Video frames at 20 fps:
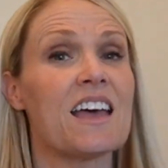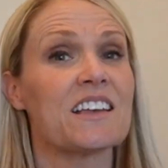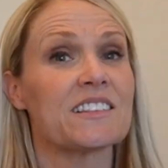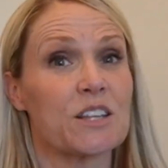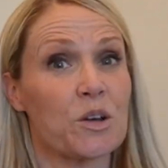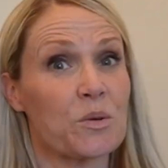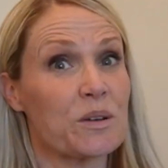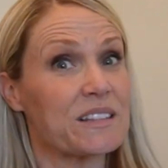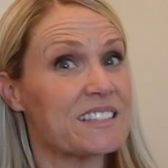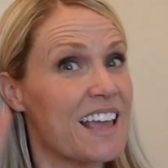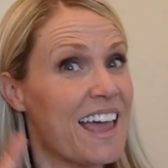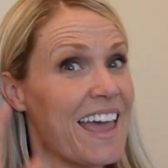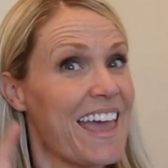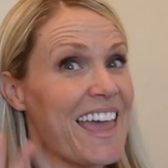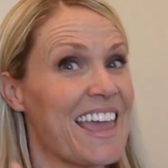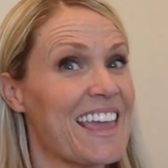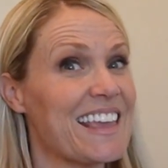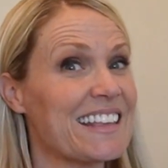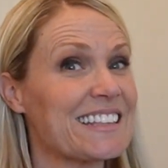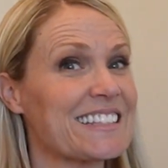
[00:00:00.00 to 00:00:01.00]
So it's
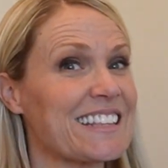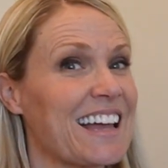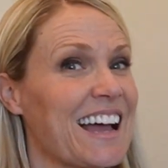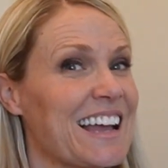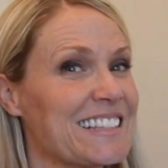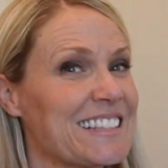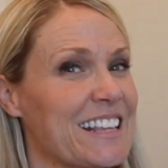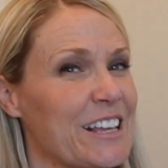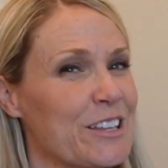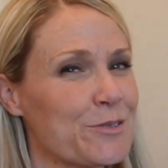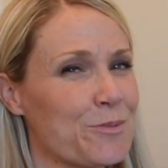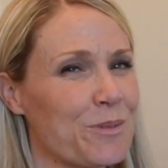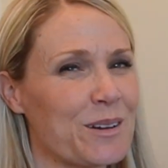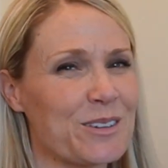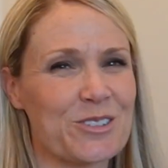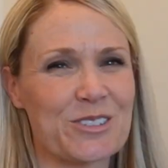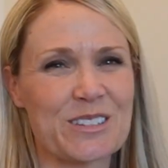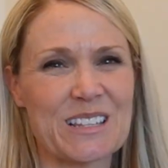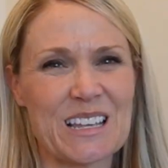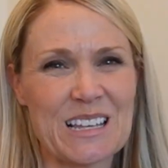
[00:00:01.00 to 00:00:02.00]
his signs, his
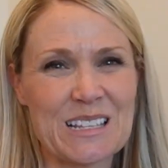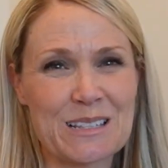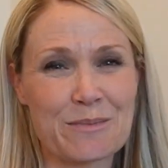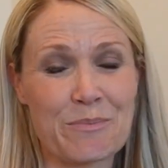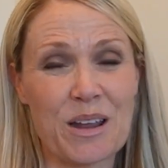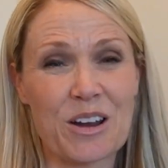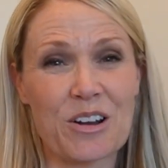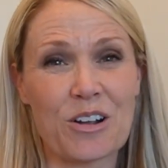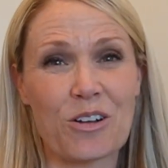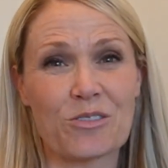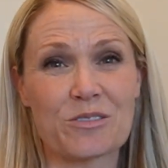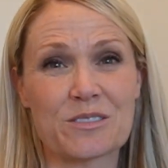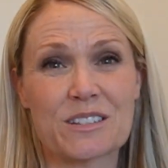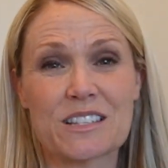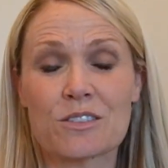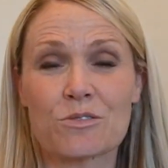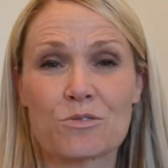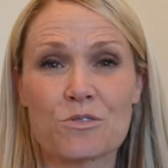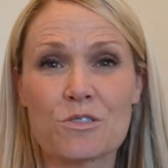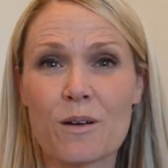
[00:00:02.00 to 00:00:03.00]
wonders, his
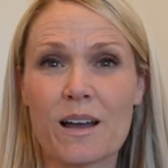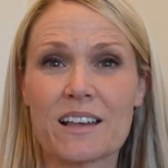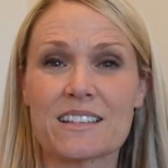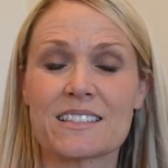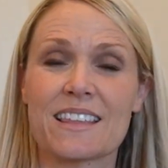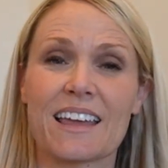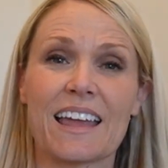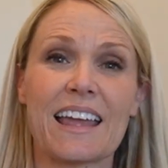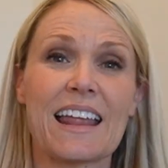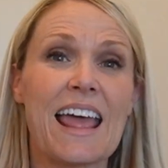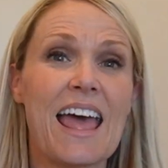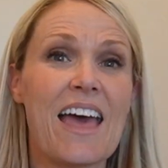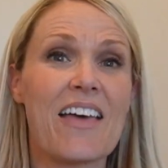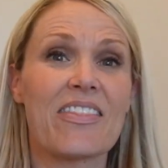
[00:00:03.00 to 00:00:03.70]
miracles through us, that,